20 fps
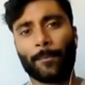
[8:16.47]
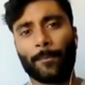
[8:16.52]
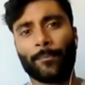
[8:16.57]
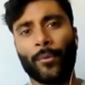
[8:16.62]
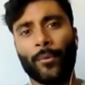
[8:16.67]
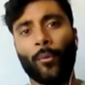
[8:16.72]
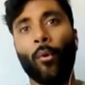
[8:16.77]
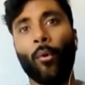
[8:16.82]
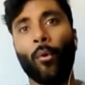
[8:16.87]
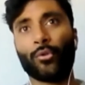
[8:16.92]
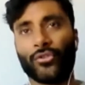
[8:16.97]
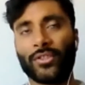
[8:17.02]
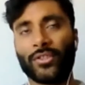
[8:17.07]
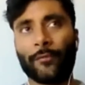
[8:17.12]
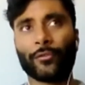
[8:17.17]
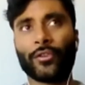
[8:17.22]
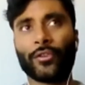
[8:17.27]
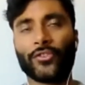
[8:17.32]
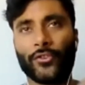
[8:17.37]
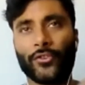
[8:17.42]
but what was
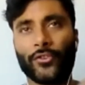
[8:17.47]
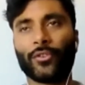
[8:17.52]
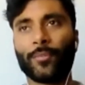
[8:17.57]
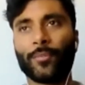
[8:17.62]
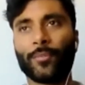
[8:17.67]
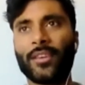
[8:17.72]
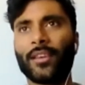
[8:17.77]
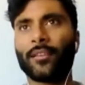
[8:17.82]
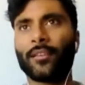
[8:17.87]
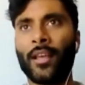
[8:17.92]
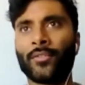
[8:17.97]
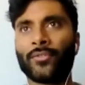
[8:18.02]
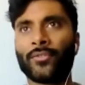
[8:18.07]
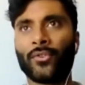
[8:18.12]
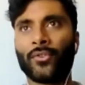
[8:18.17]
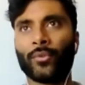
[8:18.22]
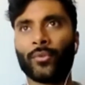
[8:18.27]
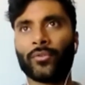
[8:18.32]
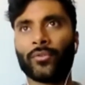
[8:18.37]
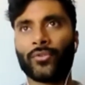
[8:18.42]
definitely sold to me and
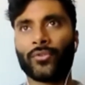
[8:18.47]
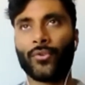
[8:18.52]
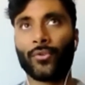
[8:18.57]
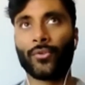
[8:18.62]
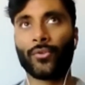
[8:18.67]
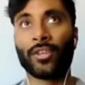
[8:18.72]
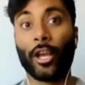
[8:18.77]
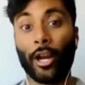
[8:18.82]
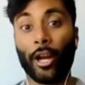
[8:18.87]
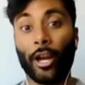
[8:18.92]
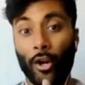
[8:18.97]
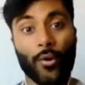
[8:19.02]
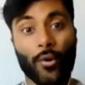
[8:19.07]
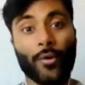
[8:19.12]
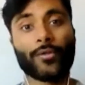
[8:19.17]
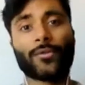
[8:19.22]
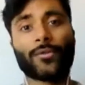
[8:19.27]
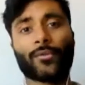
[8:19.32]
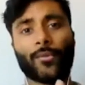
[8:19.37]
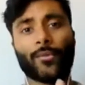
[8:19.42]
sort of certainly
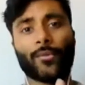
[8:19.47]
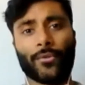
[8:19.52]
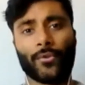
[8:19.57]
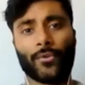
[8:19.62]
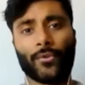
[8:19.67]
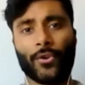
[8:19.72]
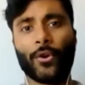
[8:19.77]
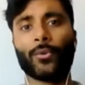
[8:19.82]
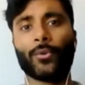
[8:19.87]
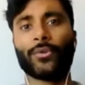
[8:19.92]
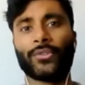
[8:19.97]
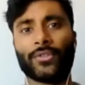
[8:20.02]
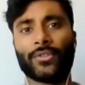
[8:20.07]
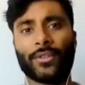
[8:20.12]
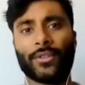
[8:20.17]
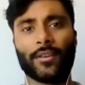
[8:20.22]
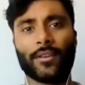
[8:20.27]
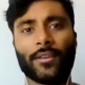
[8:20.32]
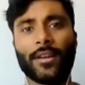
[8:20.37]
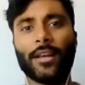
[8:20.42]
encouraged throughout the show was
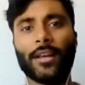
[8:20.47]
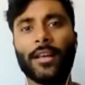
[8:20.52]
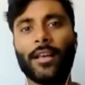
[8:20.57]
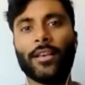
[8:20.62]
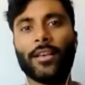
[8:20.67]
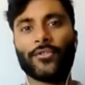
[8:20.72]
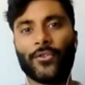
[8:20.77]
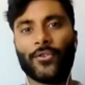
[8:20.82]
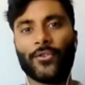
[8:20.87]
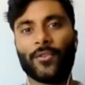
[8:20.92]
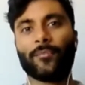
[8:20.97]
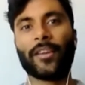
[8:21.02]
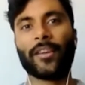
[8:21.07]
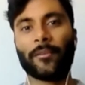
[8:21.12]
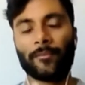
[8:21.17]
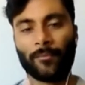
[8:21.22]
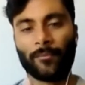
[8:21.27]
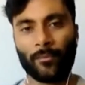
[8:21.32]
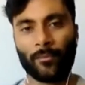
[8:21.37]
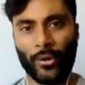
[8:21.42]
to sort of
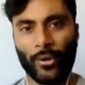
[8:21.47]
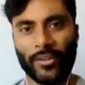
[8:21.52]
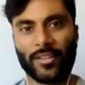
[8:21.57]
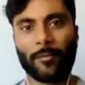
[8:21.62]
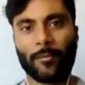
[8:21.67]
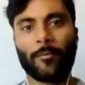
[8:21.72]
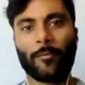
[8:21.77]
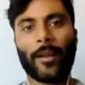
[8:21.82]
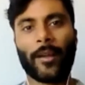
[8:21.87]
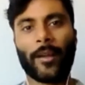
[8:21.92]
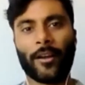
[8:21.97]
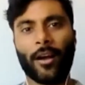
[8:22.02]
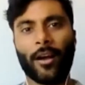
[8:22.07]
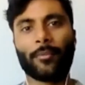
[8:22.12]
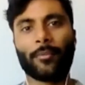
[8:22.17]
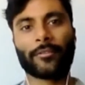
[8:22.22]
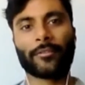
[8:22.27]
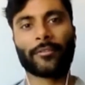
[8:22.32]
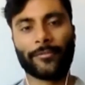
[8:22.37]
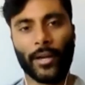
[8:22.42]
bring some of my
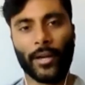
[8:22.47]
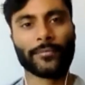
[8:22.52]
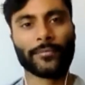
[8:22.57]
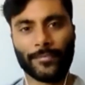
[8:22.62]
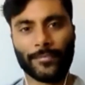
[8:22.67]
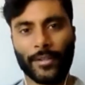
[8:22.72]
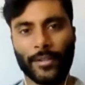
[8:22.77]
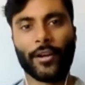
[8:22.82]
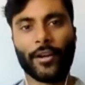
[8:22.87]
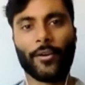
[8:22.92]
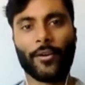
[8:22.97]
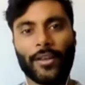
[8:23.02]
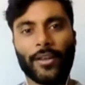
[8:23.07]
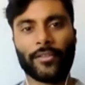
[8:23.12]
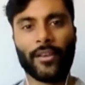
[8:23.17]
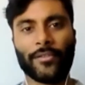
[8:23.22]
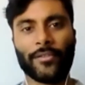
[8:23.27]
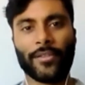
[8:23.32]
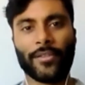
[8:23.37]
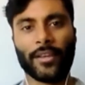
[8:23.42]
comic flair. You know,
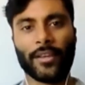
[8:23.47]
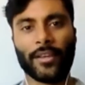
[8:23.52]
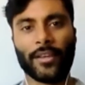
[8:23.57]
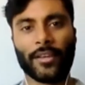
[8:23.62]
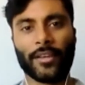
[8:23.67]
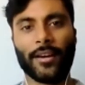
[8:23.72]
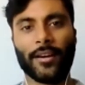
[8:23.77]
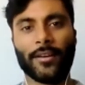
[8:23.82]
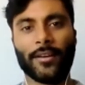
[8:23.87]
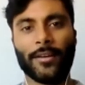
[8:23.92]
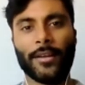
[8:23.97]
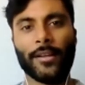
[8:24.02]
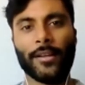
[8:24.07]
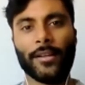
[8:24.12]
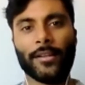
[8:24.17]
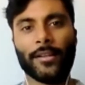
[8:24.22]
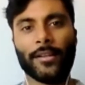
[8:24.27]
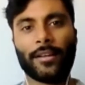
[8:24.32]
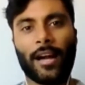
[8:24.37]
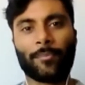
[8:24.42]
I think
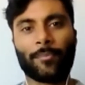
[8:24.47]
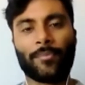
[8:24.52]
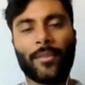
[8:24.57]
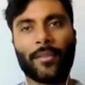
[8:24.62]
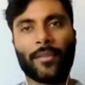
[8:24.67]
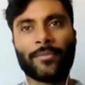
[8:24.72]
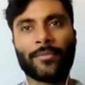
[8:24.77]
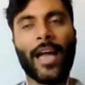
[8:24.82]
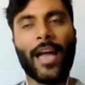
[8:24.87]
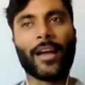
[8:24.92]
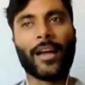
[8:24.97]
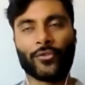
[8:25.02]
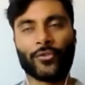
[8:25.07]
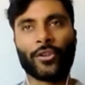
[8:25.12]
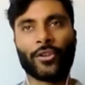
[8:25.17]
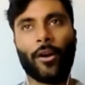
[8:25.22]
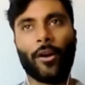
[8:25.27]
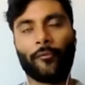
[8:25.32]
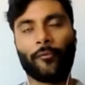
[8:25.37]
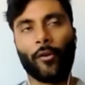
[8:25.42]
I'm not,
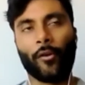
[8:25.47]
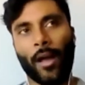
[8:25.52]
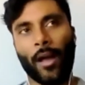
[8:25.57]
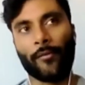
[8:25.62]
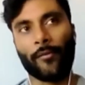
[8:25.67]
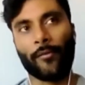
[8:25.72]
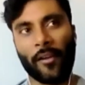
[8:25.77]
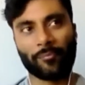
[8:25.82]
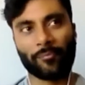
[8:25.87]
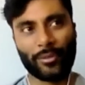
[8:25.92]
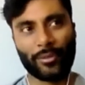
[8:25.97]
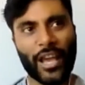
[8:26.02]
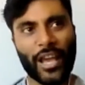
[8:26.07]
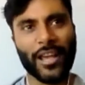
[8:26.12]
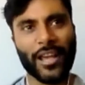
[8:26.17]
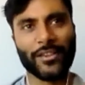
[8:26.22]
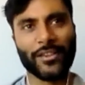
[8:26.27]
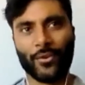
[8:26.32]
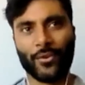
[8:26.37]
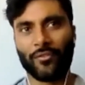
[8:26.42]
you know, I
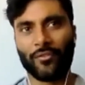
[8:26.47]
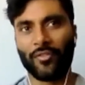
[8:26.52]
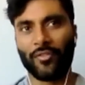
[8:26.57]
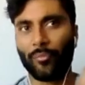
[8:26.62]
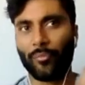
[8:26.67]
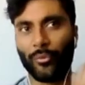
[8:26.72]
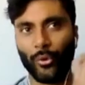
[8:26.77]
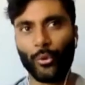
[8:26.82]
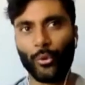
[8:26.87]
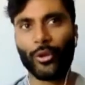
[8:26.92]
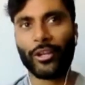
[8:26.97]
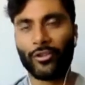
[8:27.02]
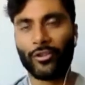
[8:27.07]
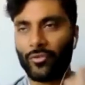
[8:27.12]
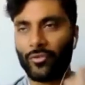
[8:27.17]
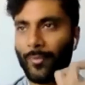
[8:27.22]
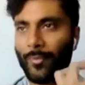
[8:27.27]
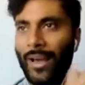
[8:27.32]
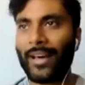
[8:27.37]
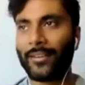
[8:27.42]
played sort of the brooding,
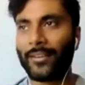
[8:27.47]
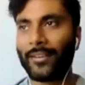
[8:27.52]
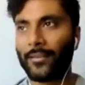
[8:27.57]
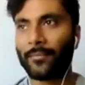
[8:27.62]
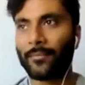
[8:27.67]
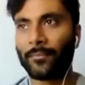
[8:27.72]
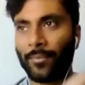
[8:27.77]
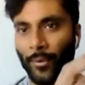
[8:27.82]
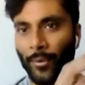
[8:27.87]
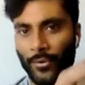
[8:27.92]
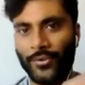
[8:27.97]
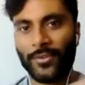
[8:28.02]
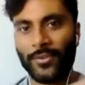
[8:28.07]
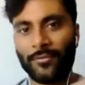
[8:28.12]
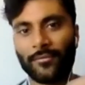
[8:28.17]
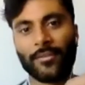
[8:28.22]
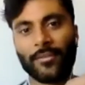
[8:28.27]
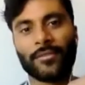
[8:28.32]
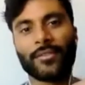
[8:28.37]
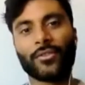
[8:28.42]
dramatic
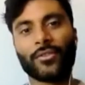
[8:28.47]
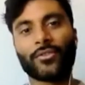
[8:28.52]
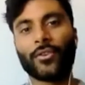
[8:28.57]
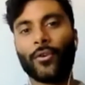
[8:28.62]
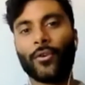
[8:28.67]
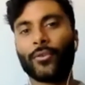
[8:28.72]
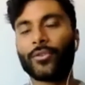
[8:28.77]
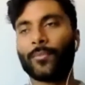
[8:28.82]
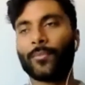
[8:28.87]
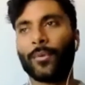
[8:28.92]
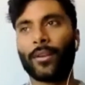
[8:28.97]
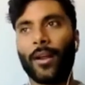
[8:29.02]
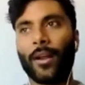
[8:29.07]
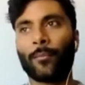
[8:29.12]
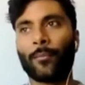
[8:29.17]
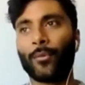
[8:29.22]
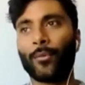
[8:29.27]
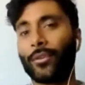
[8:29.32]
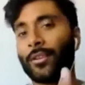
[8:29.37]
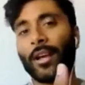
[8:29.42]
person in these shows, but
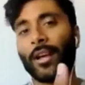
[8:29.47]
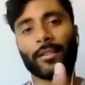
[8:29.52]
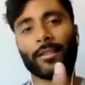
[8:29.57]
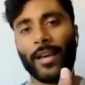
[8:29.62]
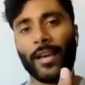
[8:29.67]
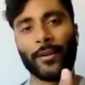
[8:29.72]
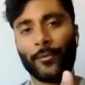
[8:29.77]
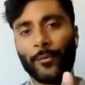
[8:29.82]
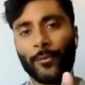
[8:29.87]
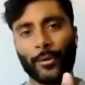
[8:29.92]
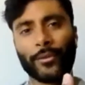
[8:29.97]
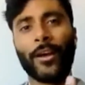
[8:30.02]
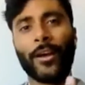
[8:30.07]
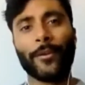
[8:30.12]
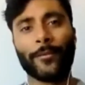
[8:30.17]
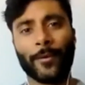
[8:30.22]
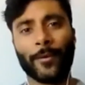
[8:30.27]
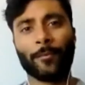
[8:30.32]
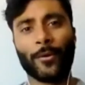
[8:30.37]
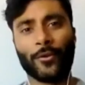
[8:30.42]
I'm really not that in real
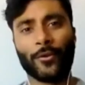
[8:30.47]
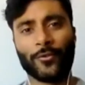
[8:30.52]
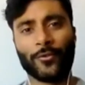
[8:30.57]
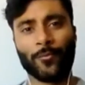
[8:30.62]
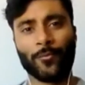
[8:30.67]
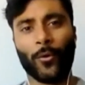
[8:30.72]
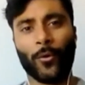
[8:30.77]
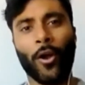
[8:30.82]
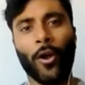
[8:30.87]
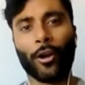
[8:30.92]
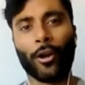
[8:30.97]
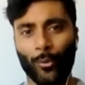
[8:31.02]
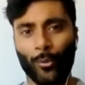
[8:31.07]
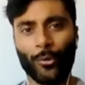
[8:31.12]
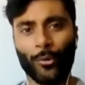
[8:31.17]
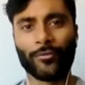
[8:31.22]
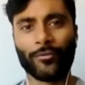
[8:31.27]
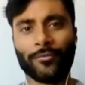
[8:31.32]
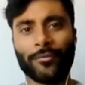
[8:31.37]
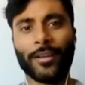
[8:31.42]
life. I'm much more
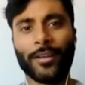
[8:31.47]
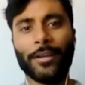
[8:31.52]
awkward